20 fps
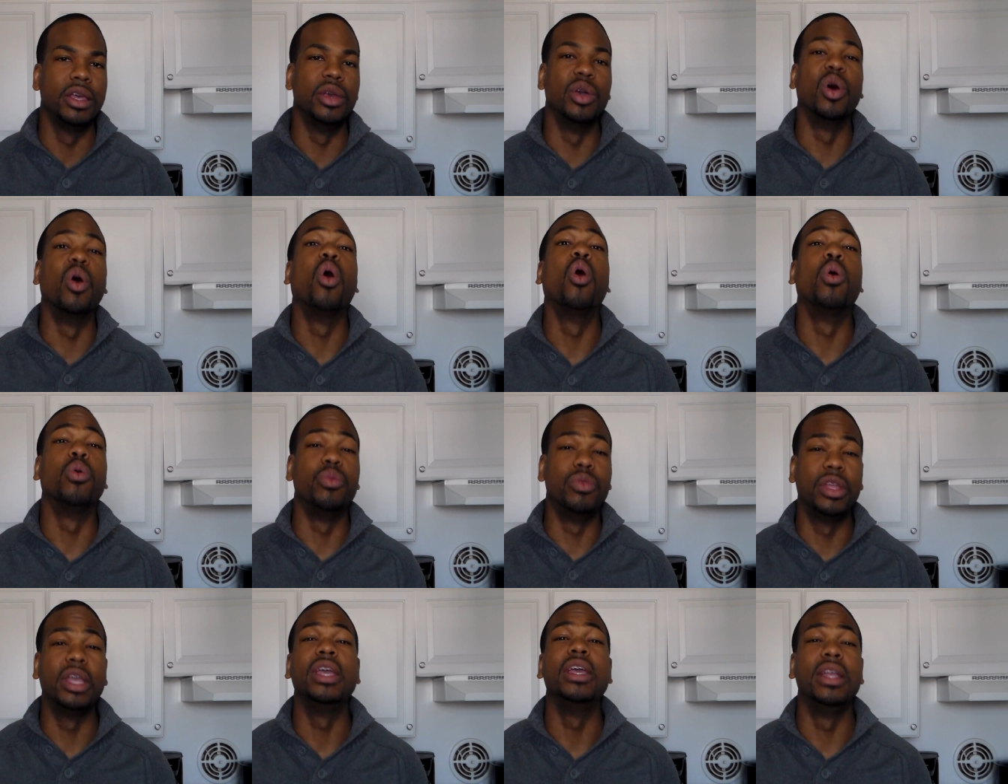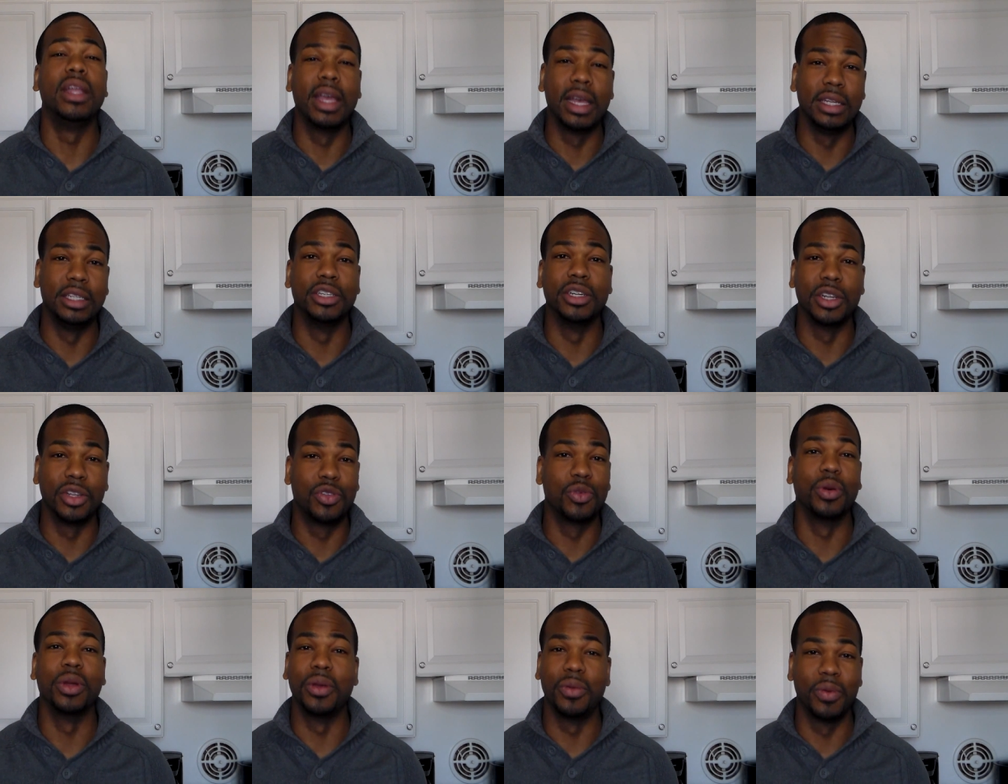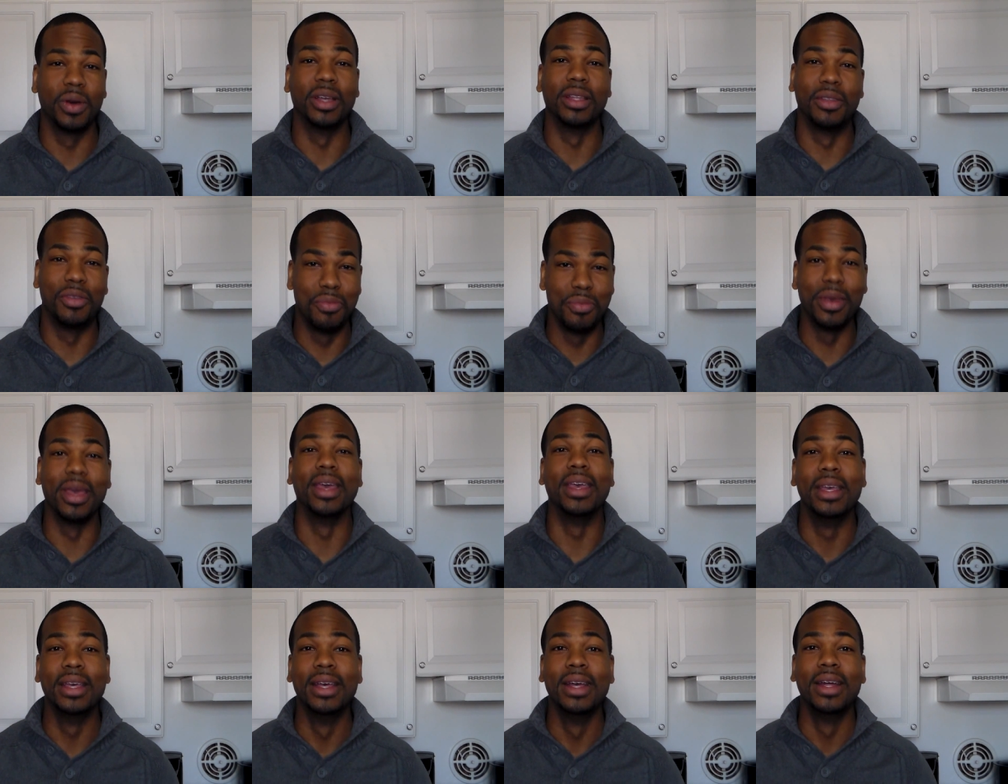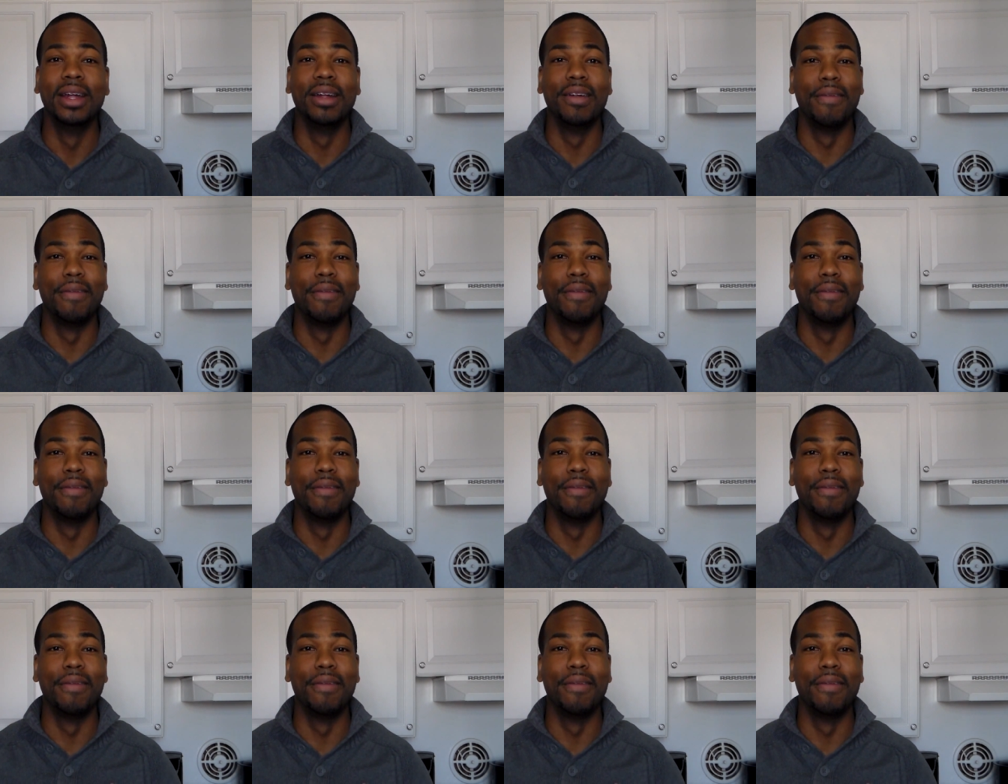You're an old teenager at 21 to me.